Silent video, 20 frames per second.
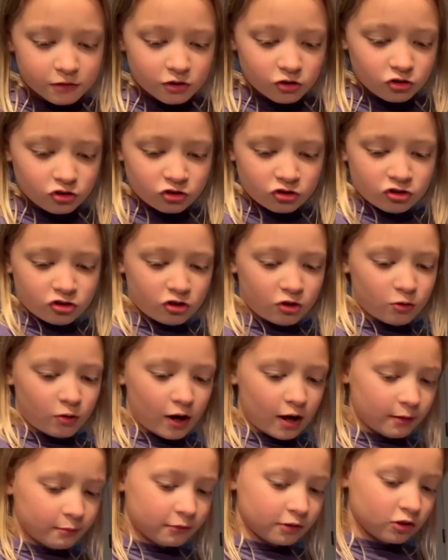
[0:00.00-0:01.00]
So
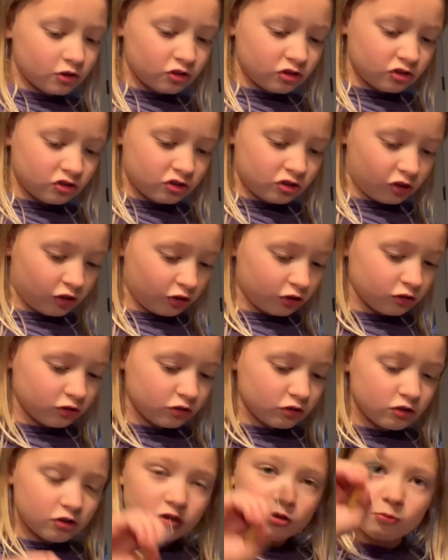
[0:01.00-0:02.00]
I'm going to start
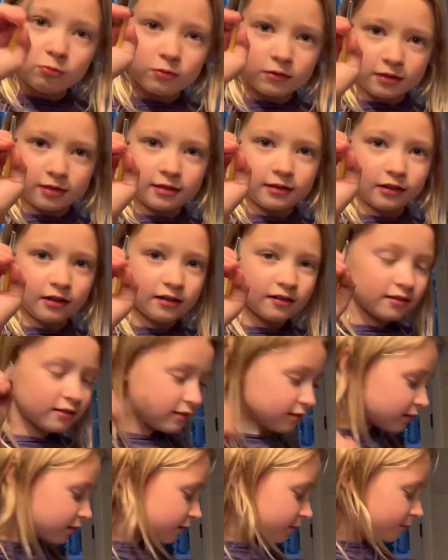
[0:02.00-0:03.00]
with this
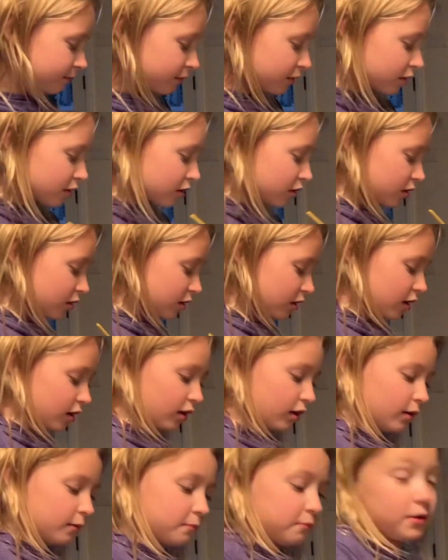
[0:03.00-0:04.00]

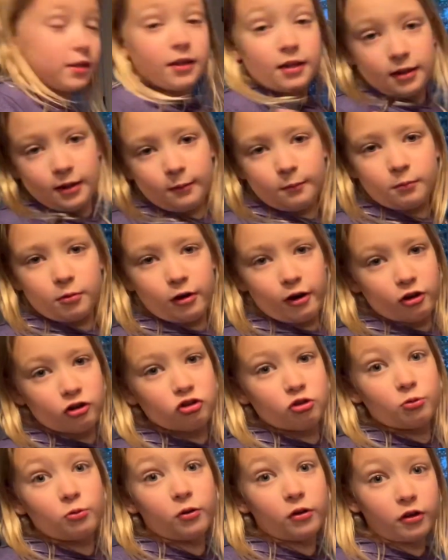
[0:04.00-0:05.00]
medium brush,
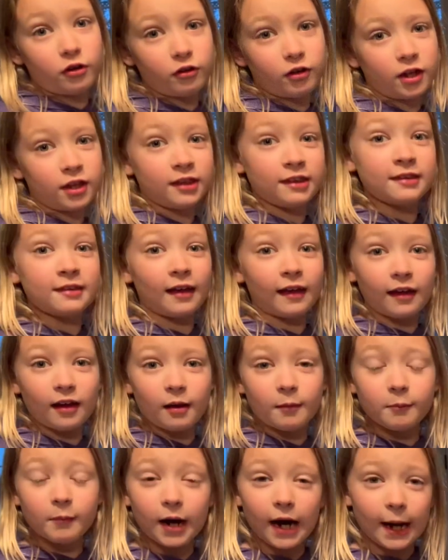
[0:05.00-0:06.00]
or you can say a
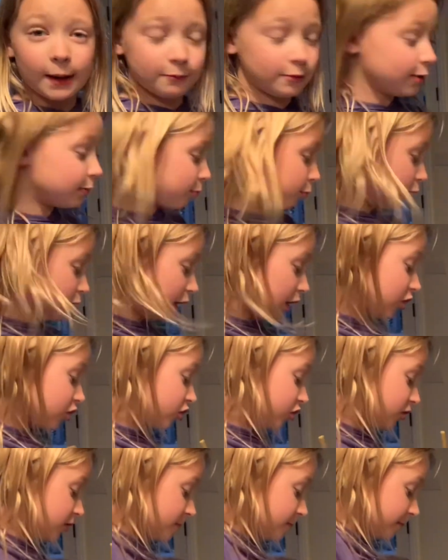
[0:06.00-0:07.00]
mommy brush,
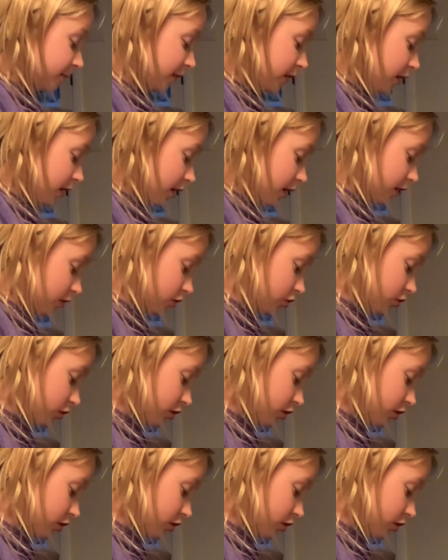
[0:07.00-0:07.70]
and you're